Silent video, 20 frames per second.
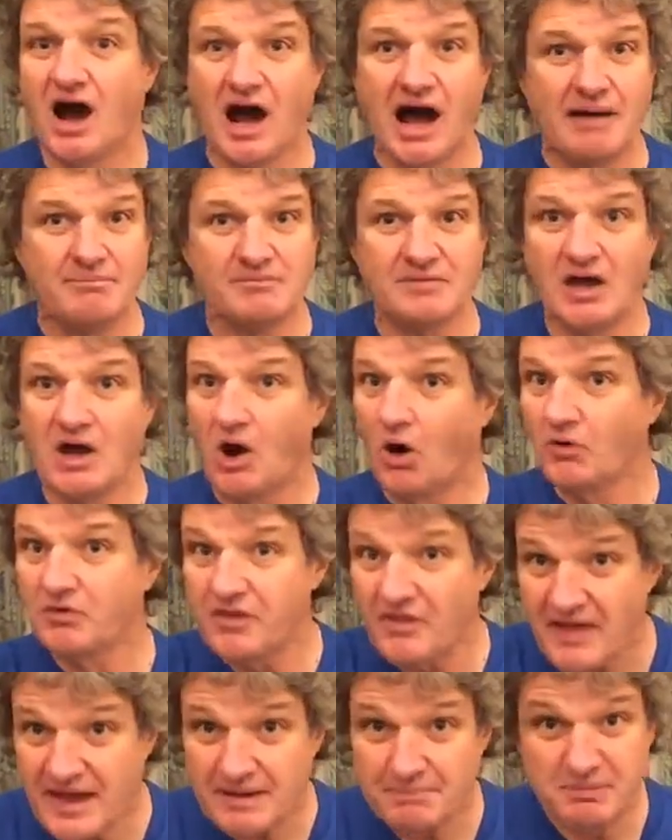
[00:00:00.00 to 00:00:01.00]
or
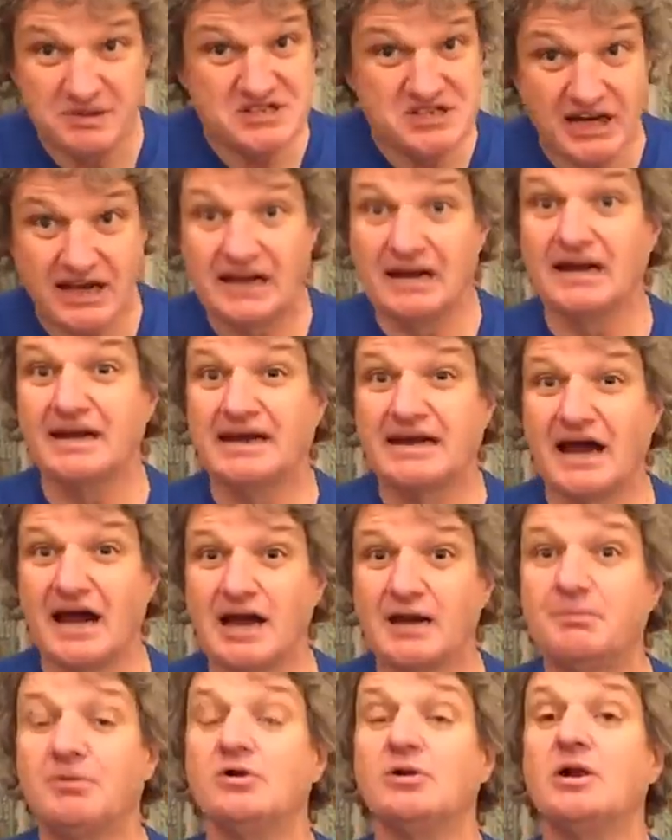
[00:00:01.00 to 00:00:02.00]
that they're particularly
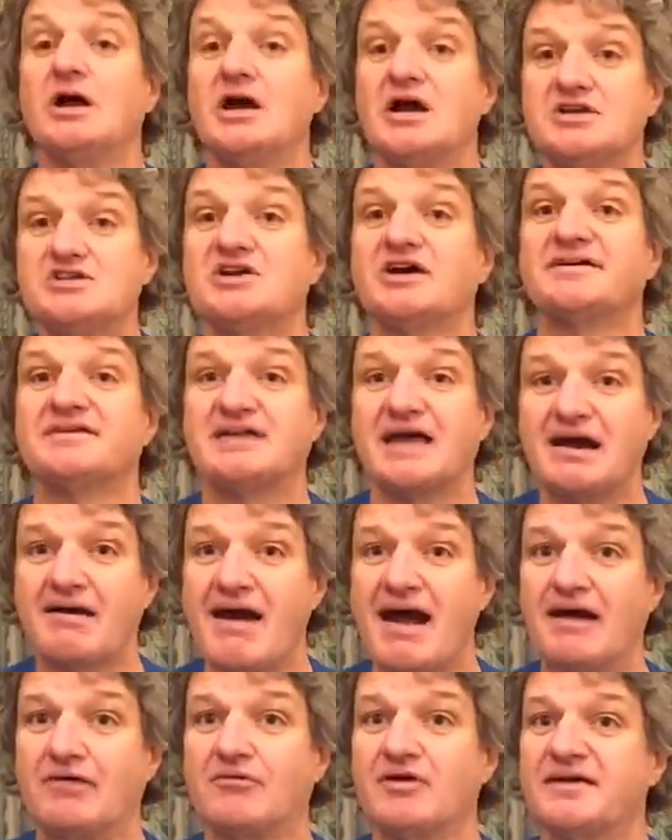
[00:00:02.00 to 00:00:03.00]
gullible, just they're
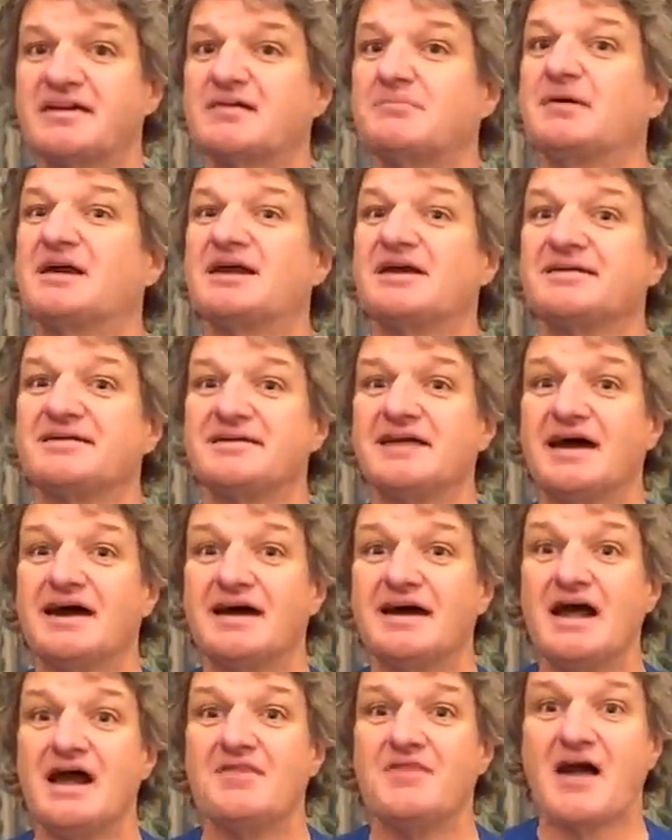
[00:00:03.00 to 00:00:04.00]
at risk because
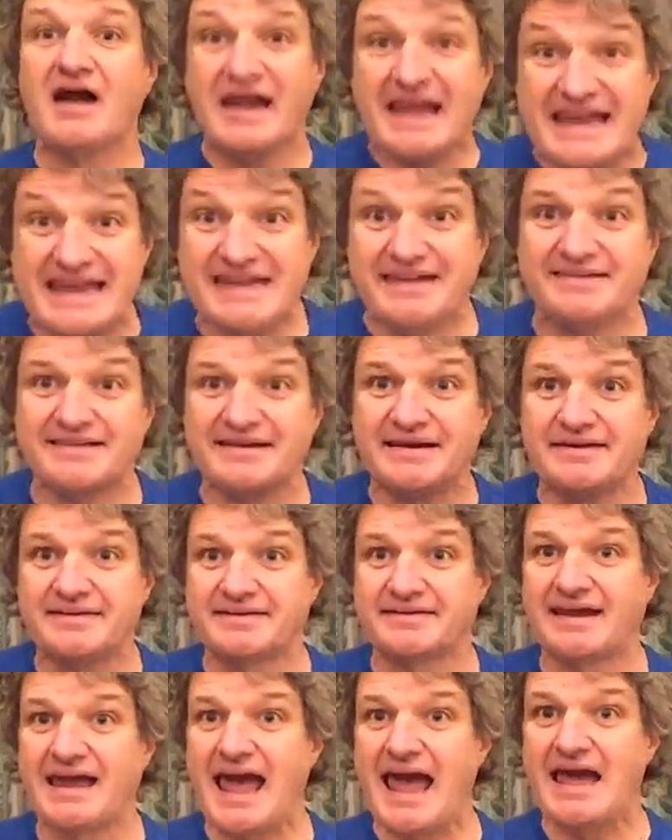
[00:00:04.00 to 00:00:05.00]
they're easily
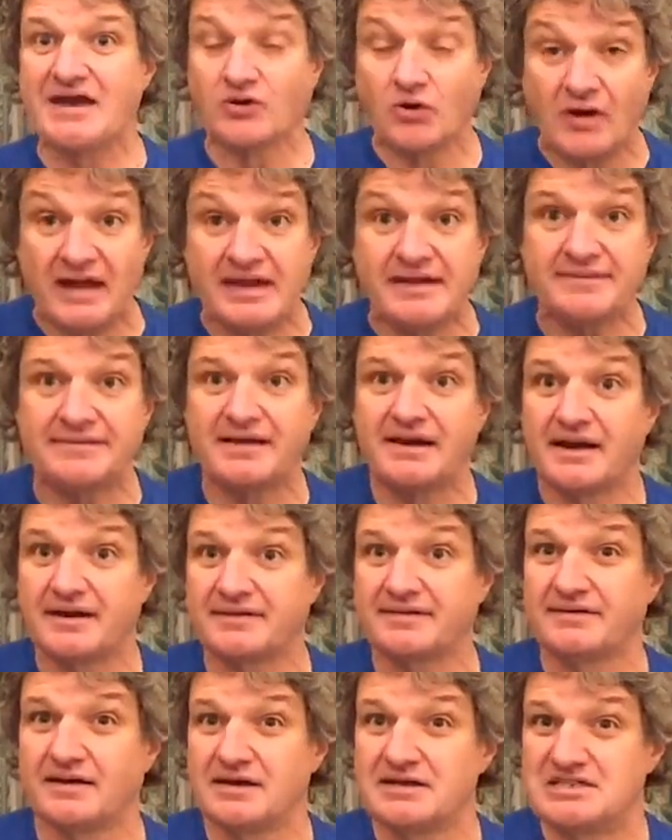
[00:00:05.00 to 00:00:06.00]
scared or easily
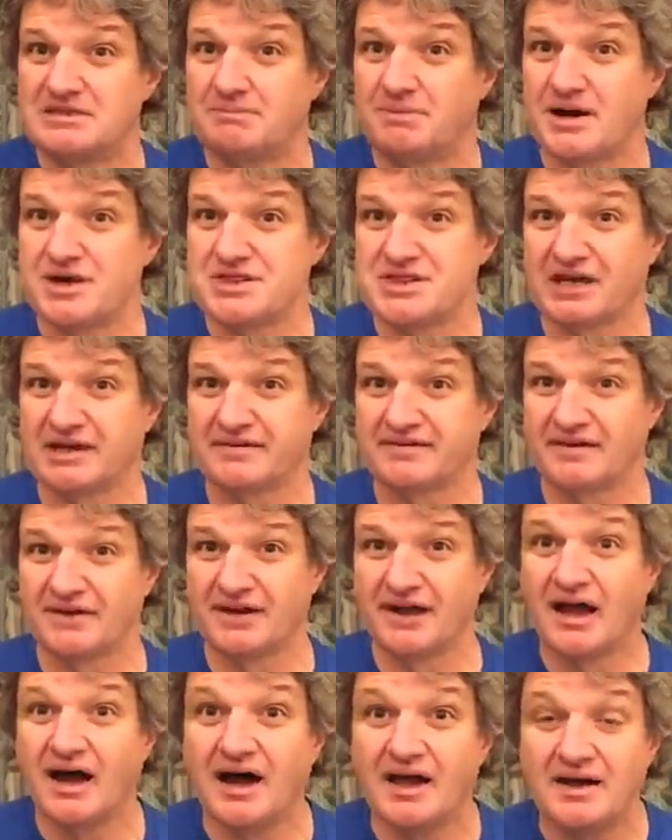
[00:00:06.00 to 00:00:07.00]
excited by things
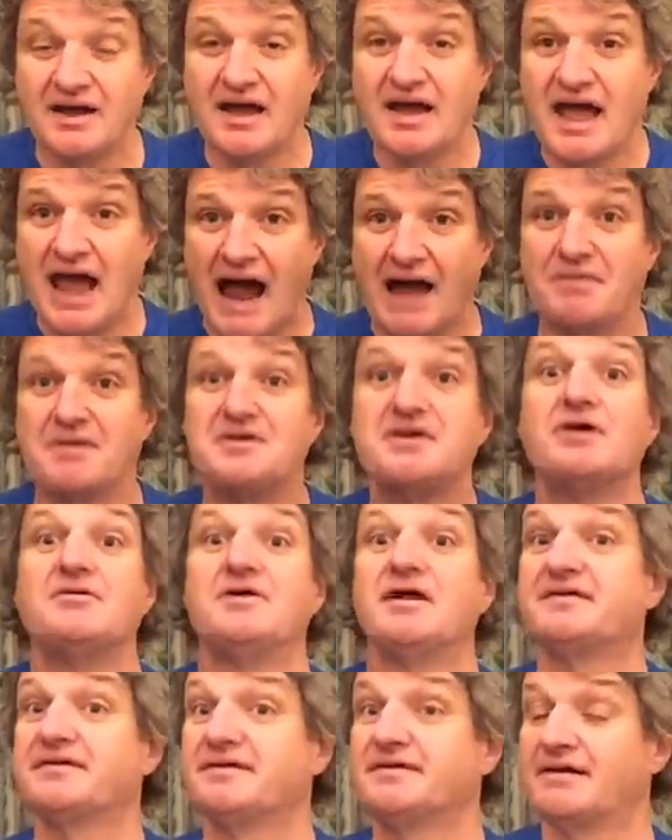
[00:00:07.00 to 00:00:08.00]
online, and they don't
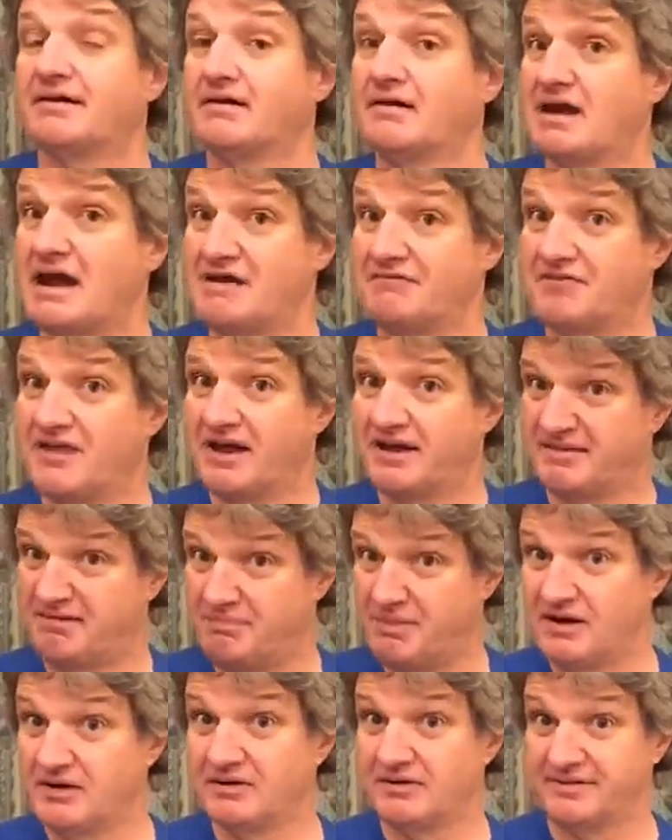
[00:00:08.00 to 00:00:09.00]
necessarily have the
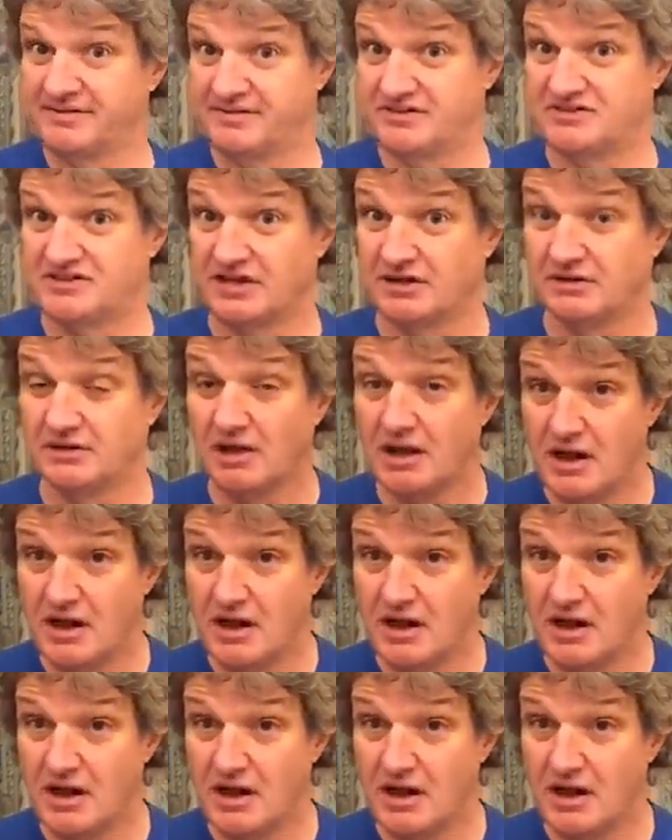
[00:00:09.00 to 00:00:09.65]
experience to tell